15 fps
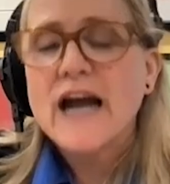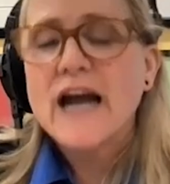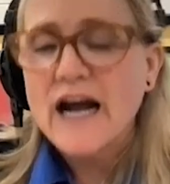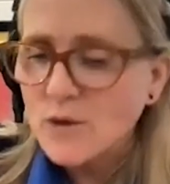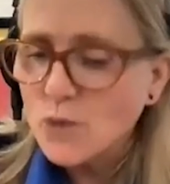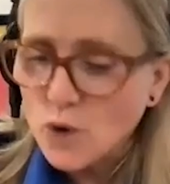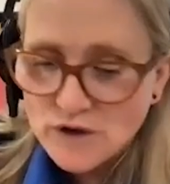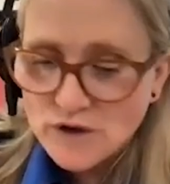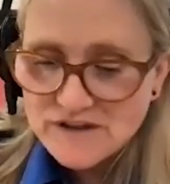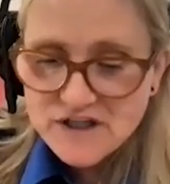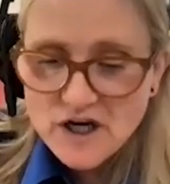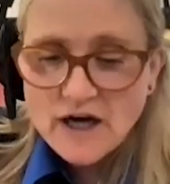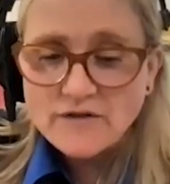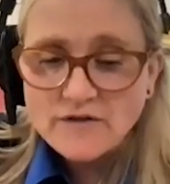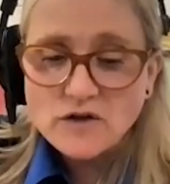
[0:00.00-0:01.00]
Yeah,
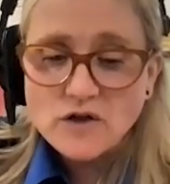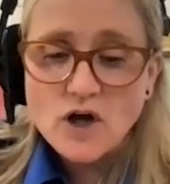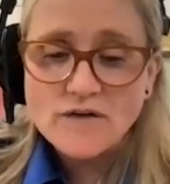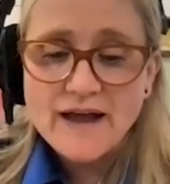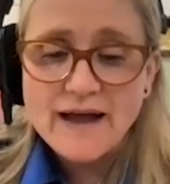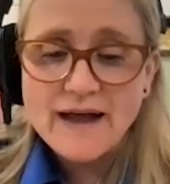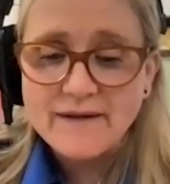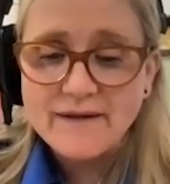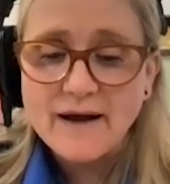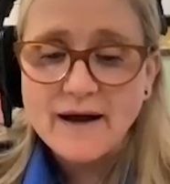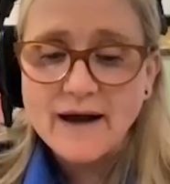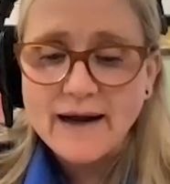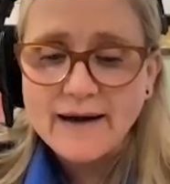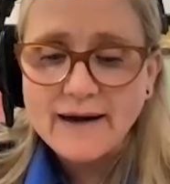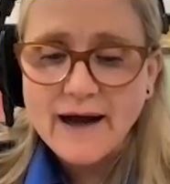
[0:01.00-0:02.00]
well, it's kind of along that
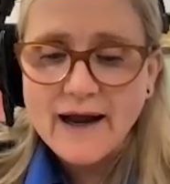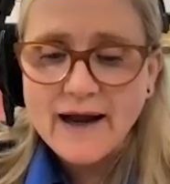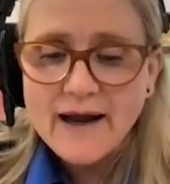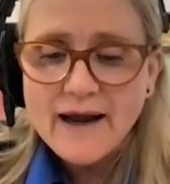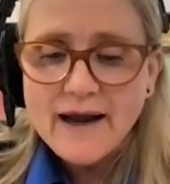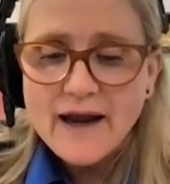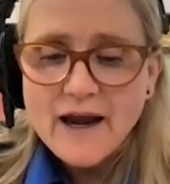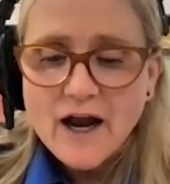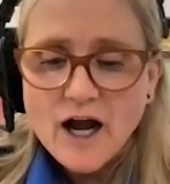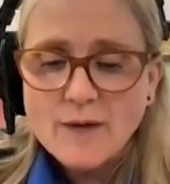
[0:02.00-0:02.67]
line. I